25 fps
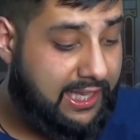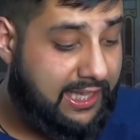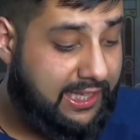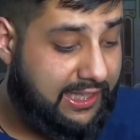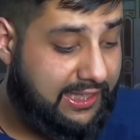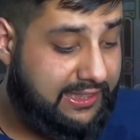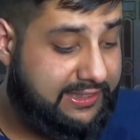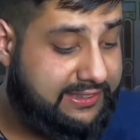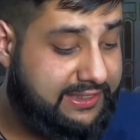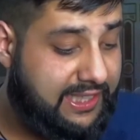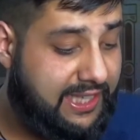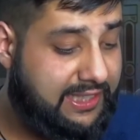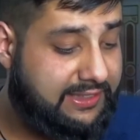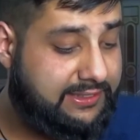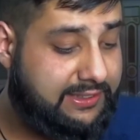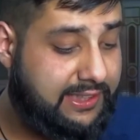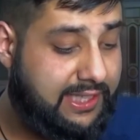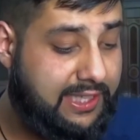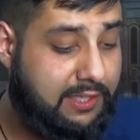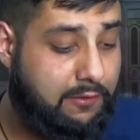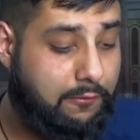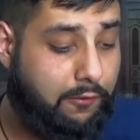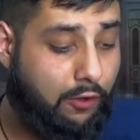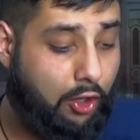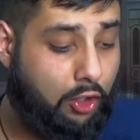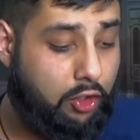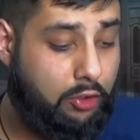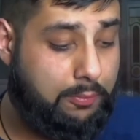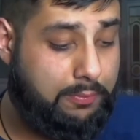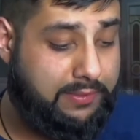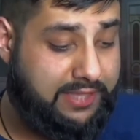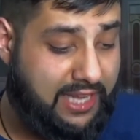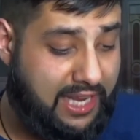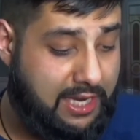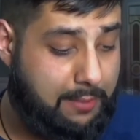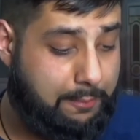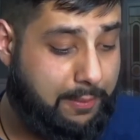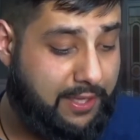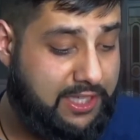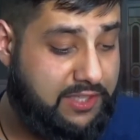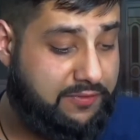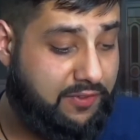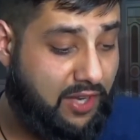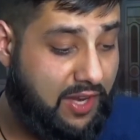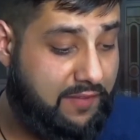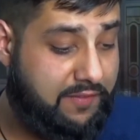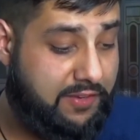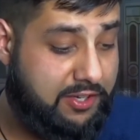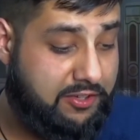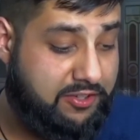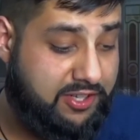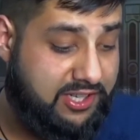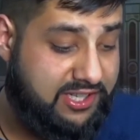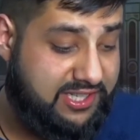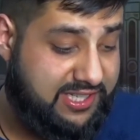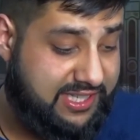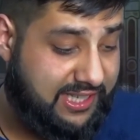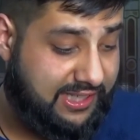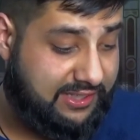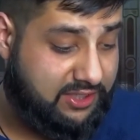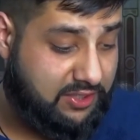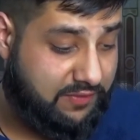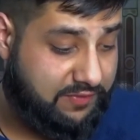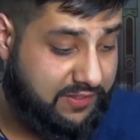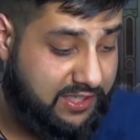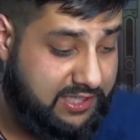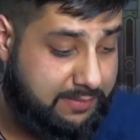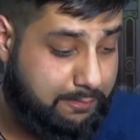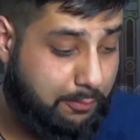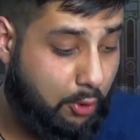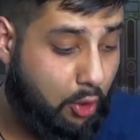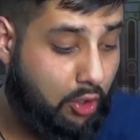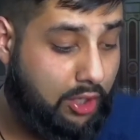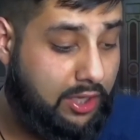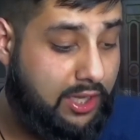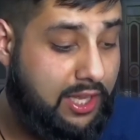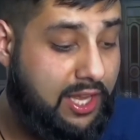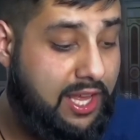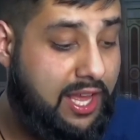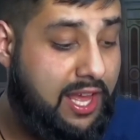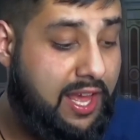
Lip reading: He says in volume 10, page 506 of this book,